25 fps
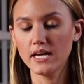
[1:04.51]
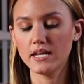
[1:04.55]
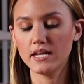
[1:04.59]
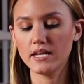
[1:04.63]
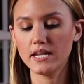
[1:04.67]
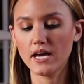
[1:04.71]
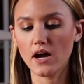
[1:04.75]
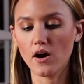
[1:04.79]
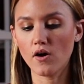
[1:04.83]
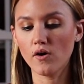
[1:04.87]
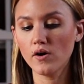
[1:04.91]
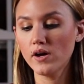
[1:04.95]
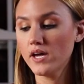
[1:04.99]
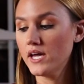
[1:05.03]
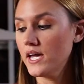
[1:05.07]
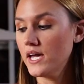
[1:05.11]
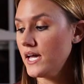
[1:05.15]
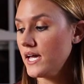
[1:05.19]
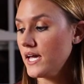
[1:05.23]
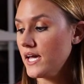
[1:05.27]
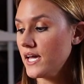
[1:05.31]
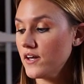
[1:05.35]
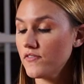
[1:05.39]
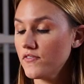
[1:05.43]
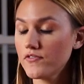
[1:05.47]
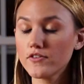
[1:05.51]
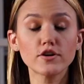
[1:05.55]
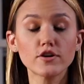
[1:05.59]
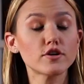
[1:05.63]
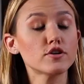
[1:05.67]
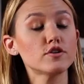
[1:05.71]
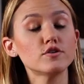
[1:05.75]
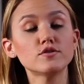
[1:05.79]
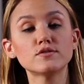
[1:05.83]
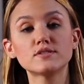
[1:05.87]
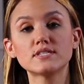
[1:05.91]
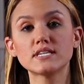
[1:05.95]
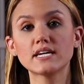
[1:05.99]
Now, if you're
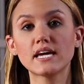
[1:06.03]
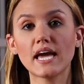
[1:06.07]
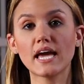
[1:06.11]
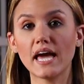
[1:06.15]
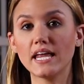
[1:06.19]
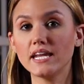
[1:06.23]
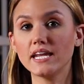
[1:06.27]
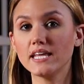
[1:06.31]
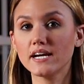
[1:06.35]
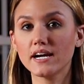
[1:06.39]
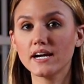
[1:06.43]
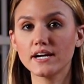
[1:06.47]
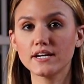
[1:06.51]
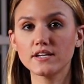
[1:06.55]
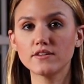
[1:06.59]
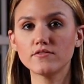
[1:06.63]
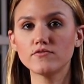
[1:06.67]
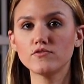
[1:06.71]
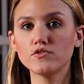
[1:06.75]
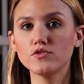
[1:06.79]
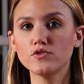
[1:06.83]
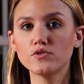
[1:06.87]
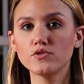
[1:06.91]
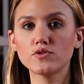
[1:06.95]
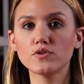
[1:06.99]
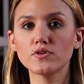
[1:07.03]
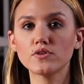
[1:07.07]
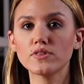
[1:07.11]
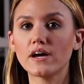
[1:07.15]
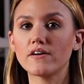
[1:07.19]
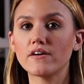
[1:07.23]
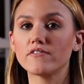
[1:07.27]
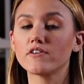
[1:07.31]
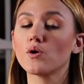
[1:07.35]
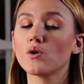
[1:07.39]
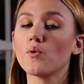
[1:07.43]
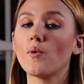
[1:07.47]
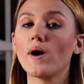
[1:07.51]
using any kind of noodle
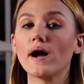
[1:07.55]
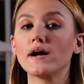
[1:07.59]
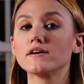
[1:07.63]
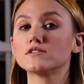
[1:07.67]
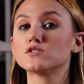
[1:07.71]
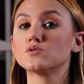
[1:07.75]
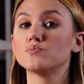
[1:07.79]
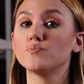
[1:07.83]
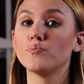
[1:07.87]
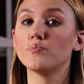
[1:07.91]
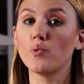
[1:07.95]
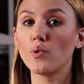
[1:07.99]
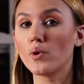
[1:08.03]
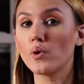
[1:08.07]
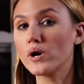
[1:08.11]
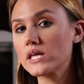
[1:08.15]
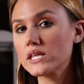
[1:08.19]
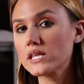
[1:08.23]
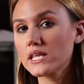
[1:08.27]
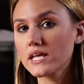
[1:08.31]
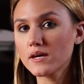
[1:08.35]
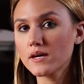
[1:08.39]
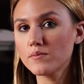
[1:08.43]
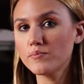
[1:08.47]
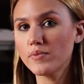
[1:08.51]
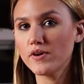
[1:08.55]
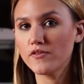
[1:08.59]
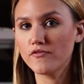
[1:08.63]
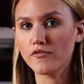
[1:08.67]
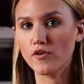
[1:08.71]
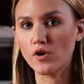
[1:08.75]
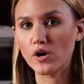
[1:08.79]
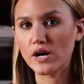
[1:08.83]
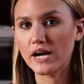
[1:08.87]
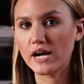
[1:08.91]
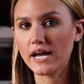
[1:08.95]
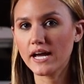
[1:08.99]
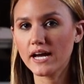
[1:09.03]
that requires boiling
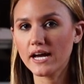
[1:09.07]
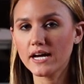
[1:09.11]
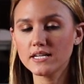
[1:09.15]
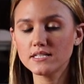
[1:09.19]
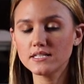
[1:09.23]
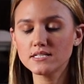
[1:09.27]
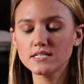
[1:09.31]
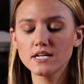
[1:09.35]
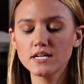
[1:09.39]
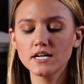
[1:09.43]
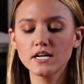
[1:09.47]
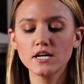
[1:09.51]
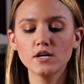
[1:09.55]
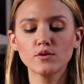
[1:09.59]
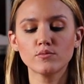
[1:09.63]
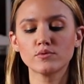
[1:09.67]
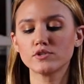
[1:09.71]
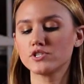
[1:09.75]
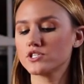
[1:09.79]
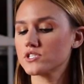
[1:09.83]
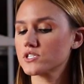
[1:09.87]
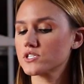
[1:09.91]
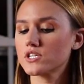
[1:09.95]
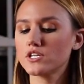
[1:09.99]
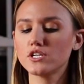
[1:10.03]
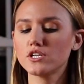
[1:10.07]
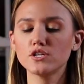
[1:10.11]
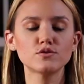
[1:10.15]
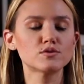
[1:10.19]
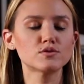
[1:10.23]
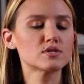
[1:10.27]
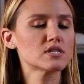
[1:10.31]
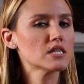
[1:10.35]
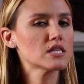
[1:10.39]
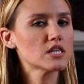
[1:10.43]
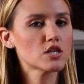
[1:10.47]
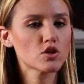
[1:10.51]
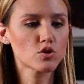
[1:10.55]
beforehand, we're just going to use
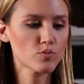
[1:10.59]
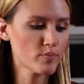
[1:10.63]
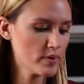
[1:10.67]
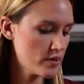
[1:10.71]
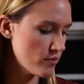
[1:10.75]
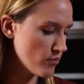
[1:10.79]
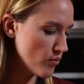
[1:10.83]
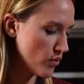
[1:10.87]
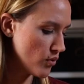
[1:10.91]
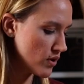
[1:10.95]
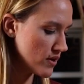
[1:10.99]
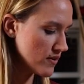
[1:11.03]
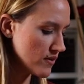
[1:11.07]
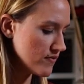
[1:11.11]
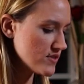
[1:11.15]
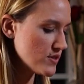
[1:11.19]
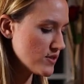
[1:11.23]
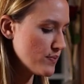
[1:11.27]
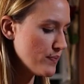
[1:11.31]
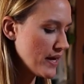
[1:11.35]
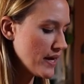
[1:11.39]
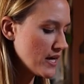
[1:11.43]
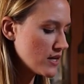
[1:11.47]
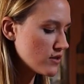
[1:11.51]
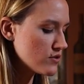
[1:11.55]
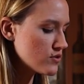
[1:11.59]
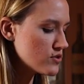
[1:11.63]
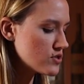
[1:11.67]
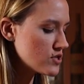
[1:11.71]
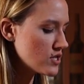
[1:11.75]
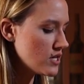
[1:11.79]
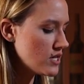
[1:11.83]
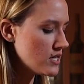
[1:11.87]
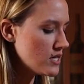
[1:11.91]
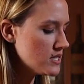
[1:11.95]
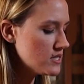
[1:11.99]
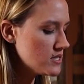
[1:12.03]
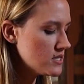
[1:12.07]
a little bit more of tomato
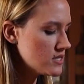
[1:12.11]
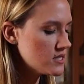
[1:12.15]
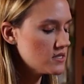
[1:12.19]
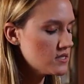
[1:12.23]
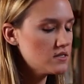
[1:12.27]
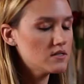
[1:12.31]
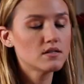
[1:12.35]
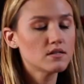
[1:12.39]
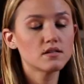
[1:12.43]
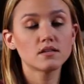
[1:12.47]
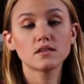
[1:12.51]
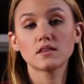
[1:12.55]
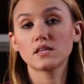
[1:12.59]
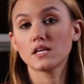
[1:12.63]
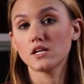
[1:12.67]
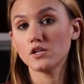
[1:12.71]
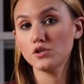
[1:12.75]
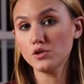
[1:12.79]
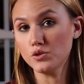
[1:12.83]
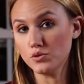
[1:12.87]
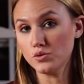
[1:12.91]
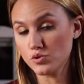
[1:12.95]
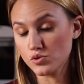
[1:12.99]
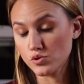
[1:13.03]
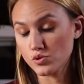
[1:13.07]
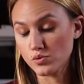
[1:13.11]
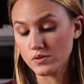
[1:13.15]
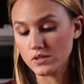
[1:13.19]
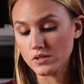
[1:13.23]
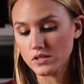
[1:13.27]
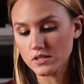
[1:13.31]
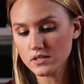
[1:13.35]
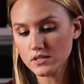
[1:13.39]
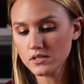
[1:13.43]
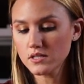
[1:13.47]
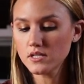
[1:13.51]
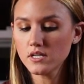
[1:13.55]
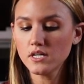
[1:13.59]
sauce than
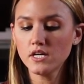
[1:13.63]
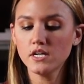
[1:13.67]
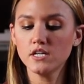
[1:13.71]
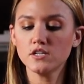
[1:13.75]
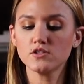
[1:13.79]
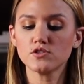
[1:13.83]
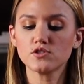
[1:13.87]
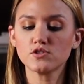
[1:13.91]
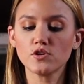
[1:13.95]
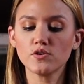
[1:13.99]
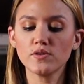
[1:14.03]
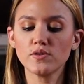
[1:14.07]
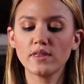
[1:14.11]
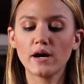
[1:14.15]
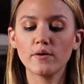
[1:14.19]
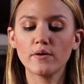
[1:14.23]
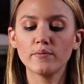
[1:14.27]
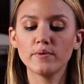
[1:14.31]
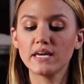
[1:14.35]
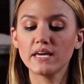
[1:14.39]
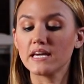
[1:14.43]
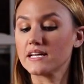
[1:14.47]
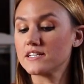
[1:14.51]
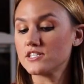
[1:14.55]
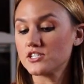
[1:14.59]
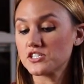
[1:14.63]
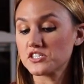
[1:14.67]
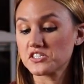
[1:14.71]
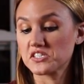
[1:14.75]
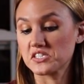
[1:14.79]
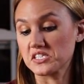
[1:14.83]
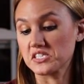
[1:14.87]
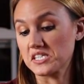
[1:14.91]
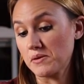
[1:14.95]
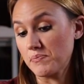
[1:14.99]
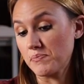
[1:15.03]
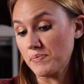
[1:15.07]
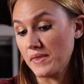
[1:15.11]
usual so that we can just
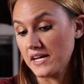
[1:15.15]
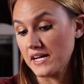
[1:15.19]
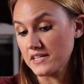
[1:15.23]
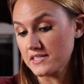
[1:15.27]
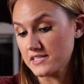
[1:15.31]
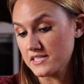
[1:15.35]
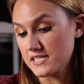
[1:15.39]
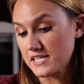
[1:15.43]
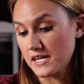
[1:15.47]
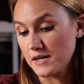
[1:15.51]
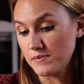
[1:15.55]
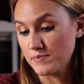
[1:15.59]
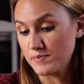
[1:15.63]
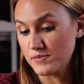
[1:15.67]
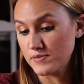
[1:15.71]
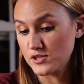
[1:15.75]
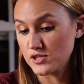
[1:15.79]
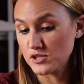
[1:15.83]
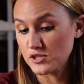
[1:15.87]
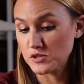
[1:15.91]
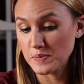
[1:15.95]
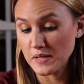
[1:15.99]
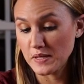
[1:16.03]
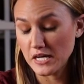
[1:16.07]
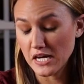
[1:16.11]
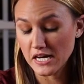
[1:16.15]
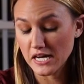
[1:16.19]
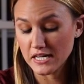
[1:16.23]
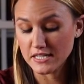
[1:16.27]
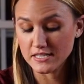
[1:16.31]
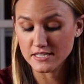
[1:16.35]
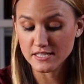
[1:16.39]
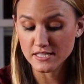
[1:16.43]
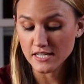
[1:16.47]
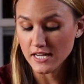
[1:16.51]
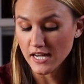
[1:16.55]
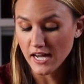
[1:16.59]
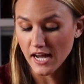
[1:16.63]
skip that step. Just
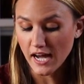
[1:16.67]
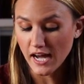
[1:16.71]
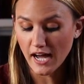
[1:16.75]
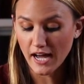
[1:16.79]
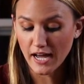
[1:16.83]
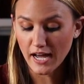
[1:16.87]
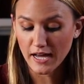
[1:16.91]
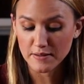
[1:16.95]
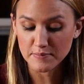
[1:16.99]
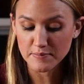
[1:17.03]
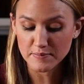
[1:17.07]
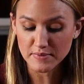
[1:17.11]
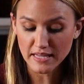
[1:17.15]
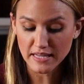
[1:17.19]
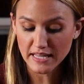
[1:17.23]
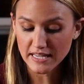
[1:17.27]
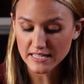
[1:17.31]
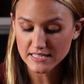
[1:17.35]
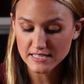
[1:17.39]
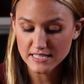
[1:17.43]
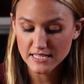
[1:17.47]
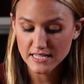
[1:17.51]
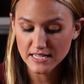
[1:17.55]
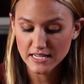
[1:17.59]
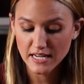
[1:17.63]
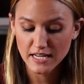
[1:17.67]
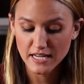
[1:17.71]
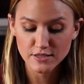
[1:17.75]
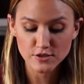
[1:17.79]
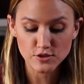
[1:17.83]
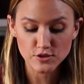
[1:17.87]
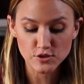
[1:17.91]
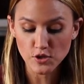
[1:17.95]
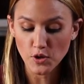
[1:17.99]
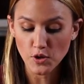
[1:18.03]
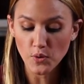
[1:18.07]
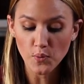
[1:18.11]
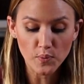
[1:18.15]
because I'm lazy and I
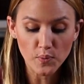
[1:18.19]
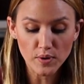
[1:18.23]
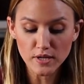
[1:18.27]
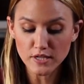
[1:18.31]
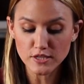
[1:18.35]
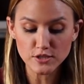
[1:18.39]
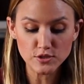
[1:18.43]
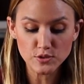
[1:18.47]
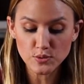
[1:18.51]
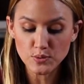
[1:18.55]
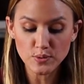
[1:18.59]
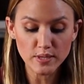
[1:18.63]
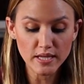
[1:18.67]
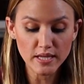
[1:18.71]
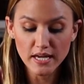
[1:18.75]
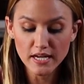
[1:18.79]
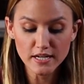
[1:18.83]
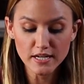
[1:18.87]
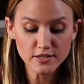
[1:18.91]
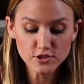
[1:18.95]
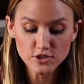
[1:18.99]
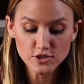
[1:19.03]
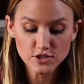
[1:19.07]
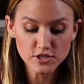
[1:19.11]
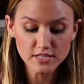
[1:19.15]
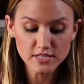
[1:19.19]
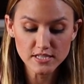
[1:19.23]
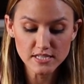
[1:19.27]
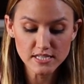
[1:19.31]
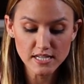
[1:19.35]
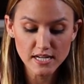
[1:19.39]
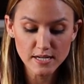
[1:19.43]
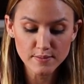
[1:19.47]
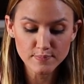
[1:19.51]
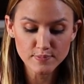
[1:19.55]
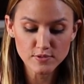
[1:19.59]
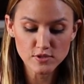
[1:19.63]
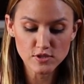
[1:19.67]
don't want to do the extra
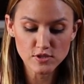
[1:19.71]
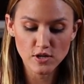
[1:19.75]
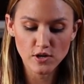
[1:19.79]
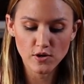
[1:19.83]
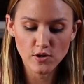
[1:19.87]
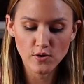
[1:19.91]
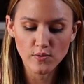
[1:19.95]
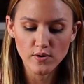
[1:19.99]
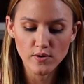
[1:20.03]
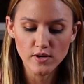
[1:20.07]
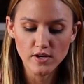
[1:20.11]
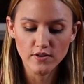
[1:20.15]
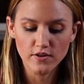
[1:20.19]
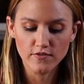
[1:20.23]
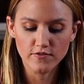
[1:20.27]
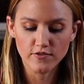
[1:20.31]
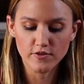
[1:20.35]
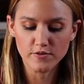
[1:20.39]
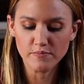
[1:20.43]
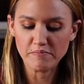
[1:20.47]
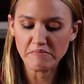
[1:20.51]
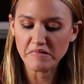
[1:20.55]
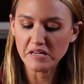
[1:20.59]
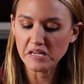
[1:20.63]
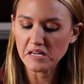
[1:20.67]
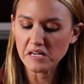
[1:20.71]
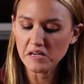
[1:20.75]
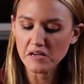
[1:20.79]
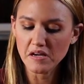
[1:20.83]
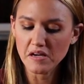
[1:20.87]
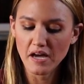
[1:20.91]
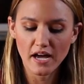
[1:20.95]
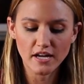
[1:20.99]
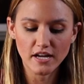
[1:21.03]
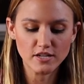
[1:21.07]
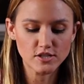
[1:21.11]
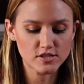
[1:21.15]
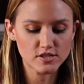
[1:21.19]
step. So for me,
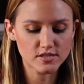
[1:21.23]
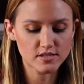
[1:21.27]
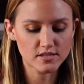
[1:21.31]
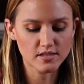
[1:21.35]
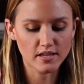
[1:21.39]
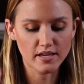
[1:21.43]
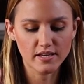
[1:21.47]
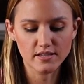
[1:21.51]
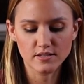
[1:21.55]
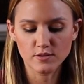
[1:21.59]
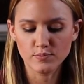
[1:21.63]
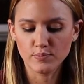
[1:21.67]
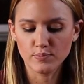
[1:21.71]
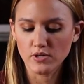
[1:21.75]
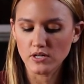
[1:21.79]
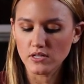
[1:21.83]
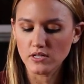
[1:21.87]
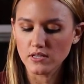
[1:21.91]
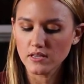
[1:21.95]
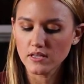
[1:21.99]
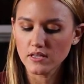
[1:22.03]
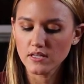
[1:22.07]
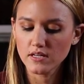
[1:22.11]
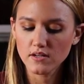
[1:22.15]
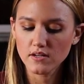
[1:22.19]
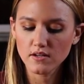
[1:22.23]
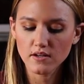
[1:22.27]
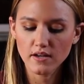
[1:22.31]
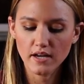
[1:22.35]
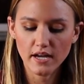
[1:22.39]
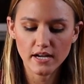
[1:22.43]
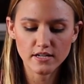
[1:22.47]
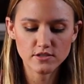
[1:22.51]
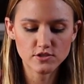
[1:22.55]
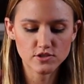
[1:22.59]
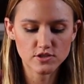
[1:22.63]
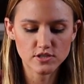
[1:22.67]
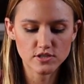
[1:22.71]
I just like to put a little
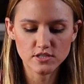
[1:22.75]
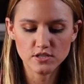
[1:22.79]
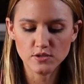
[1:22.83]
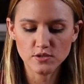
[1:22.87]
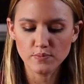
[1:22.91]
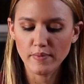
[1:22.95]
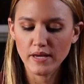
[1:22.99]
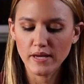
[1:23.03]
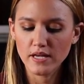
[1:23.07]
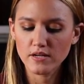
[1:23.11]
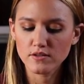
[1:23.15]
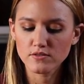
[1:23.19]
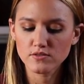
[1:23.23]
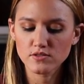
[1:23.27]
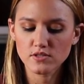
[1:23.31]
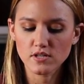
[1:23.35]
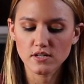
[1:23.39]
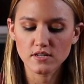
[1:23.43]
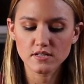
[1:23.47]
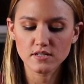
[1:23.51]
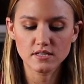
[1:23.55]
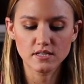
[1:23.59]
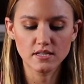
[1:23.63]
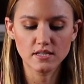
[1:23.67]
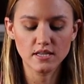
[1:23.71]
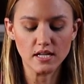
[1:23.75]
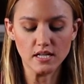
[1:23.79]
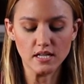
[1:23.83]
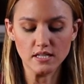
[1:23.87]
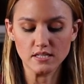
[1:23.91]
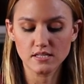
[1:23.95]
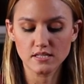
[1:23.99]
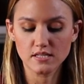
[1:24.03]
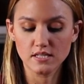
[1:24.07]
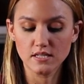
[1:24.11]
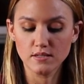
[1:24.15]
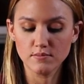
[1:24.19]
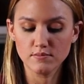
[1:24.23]
extra tomato sauce, and that
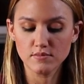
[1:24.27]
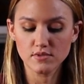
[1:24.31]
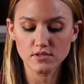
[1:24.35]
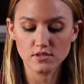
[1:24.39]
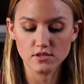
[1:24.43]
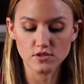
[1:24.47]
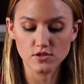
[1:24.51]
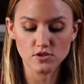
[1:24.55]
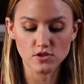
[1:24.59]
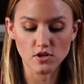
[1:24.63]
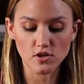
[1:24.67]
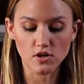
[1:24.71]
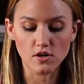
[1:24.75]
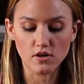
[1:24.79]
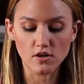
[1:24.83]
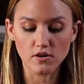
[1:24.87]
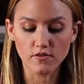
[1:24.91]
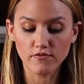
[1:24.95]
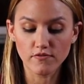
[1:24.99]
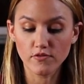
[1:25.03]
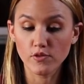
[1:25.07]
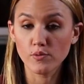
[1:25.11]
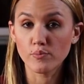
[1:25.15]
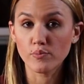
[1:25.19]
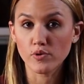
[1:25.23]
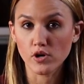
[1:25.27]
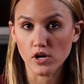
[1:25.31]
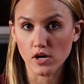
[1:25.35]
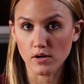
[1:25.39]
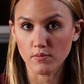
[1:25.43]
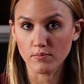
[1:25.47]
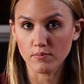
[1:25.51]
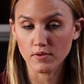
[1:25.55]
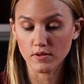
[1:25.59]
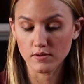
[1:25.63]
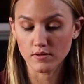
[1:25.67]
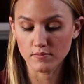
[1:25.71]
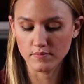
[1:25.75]
seems to solve the
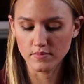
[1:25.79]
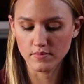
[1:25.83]
problem.